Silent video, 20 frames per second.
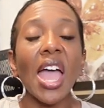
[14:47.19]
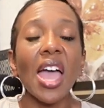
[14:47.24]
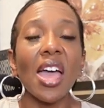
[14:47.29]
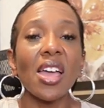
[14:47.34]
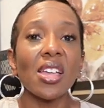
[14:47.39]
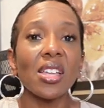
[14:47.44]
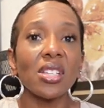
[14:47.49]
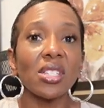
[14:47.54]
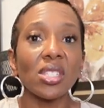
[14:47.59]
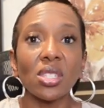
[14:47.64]

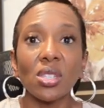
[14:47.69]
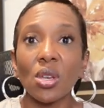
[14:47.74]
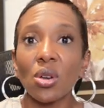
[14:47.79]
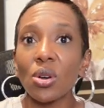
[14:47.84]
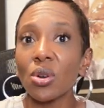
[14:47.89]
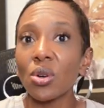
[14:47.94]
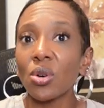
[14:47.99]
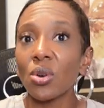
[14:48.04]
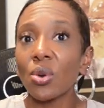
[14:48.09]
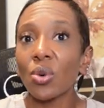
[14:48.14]
And
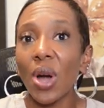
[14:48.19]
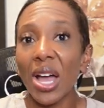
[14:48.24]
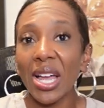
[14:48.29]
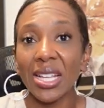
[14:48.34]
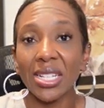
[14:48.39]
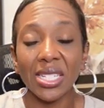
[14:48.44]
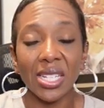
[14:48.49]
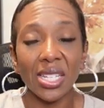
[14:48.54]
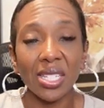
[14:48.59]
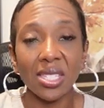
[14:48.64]
so
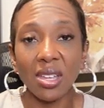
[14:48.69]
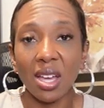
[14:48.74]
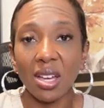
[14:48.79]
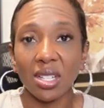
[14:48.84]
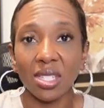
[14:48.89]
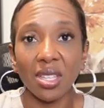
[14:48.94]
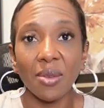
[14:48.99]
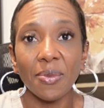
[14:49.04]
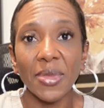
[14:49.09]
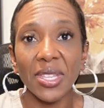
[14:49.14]
I did
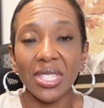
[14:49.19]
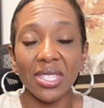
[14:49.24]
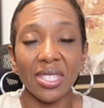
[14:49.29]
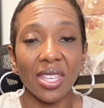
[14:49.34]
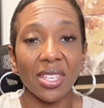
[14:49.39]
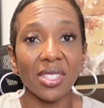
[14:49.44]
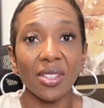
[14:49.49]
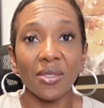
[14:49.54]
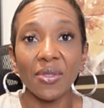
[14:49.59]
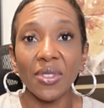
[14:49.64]
talk to him
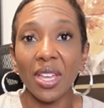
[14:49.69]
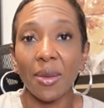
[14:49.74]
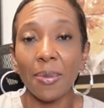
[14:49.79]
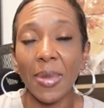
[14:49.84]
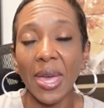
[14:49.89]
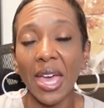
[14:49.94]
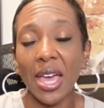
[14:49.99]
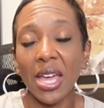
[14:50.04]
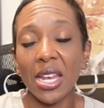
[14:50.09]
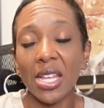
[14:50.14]
extensively
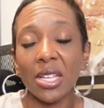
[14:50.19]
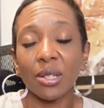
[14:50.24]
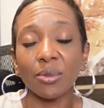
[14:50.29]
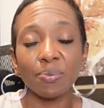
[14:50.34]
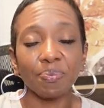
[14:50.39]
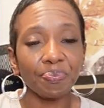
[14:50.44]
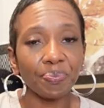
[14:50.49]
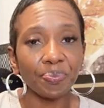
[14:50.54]
about it,